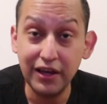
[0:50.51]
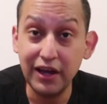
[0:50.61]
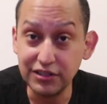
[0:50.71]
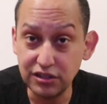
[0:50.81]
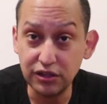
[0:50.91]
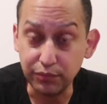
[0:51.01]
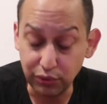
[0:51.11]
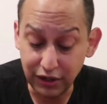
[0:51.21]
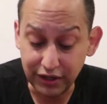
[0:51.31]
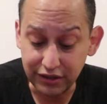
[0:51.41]
And I saw the
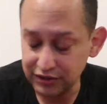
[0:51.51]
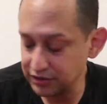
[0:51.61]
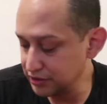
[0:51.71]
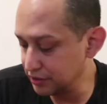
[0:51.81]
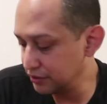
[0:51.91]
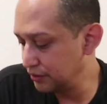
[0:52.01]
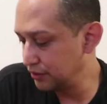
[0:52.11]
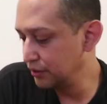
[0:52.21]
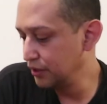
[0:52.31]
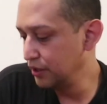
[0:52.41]
price.
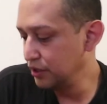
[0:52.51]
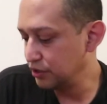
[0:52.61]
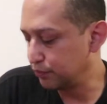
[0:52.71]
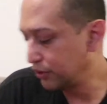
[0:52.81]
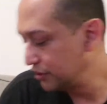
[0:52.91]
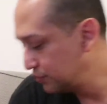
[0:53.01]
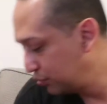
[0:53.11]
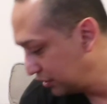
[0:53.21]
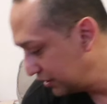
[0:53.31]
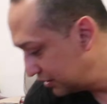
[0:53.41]
The price
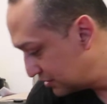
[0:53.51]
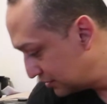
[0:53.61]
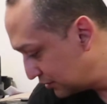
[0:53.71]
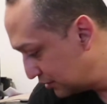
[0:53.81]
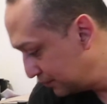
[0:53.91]
point isn't